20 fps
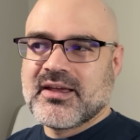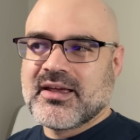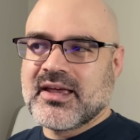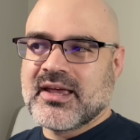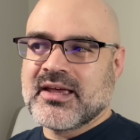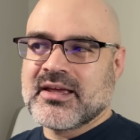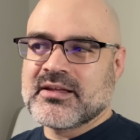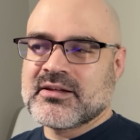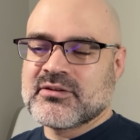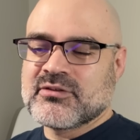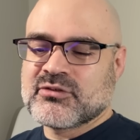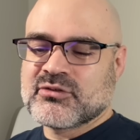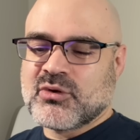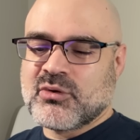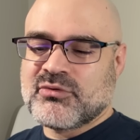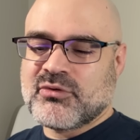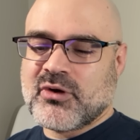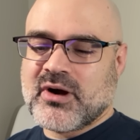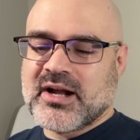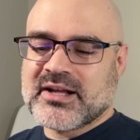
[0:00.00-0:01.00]
And so
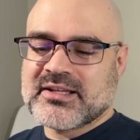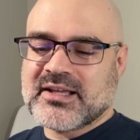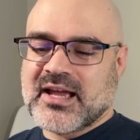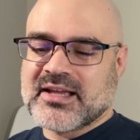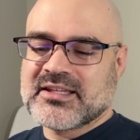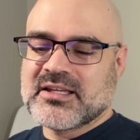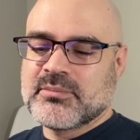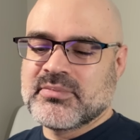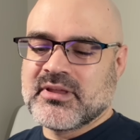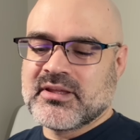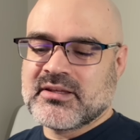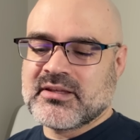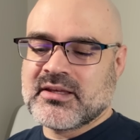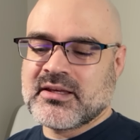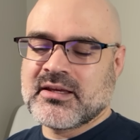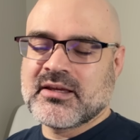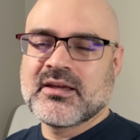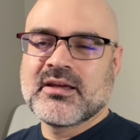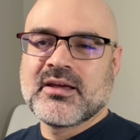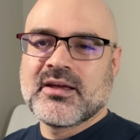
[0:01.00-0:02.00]
far, I keep
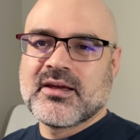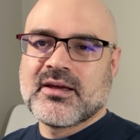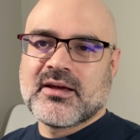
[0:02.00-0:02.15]
thinking